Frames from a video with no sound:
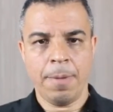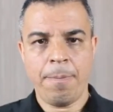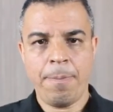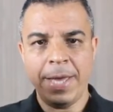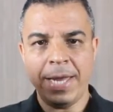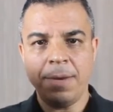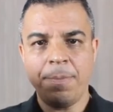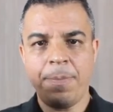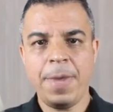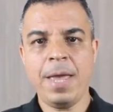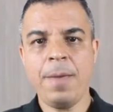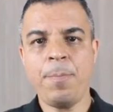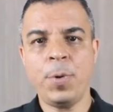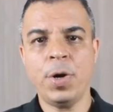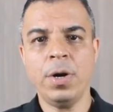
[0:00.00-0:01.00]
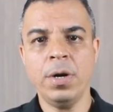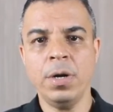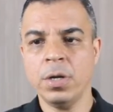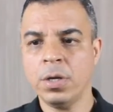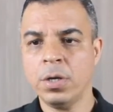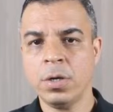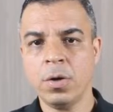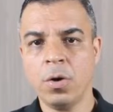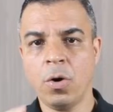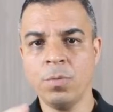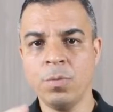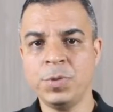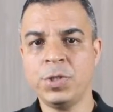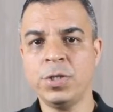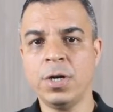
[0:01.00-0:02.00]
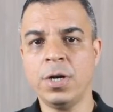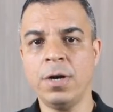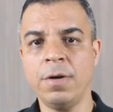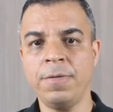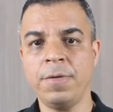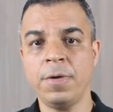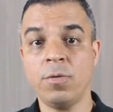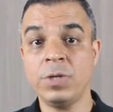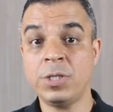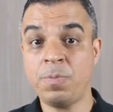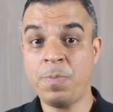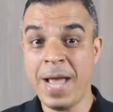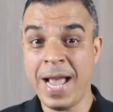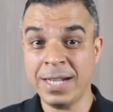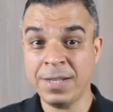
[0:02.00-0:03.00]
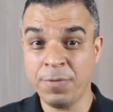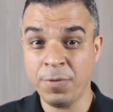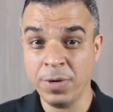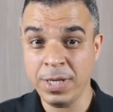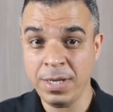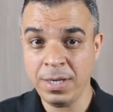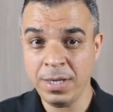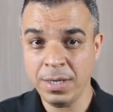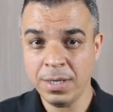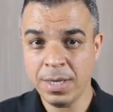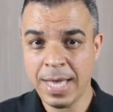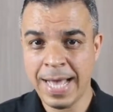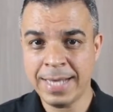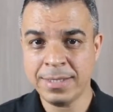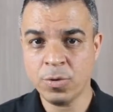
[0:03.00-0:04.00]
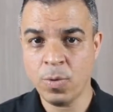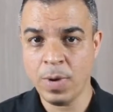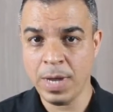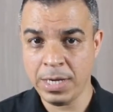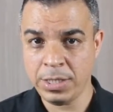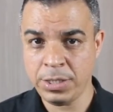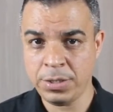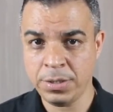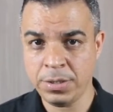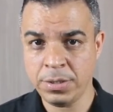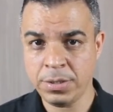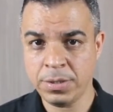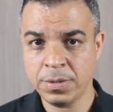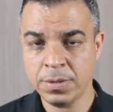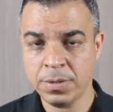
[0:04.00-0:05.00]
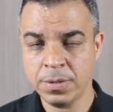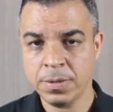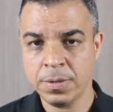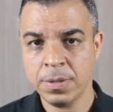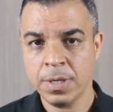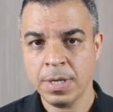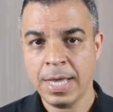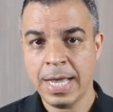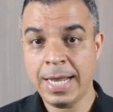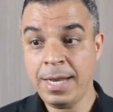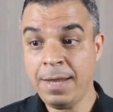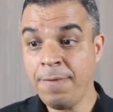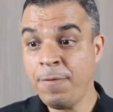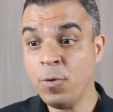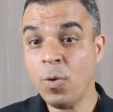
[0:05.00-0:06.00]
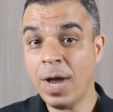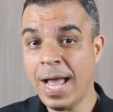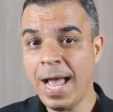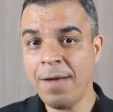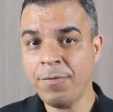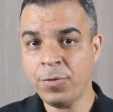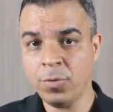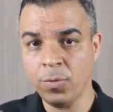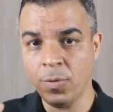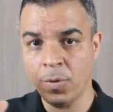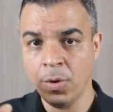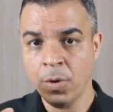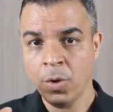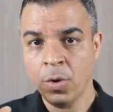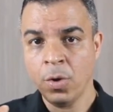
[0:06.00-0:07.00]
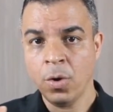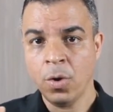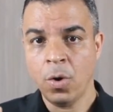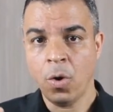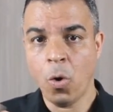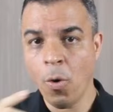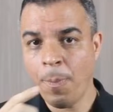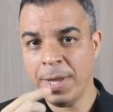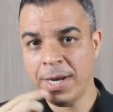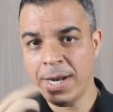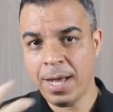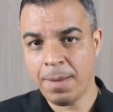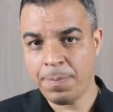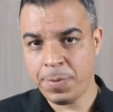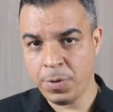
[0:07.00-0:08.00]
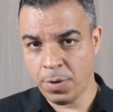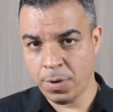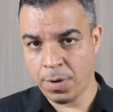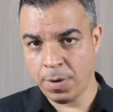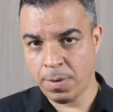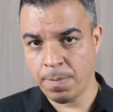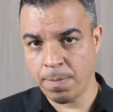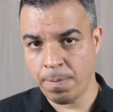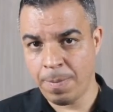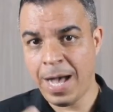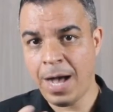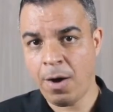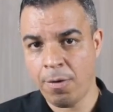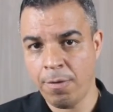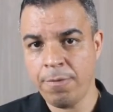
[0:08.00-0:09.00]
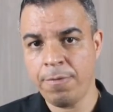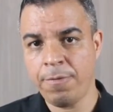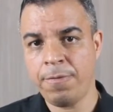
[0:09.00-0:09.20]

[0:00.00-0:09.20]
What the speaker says: pen and paper, observe, respectfully ask questions. And if you have to open up your mouth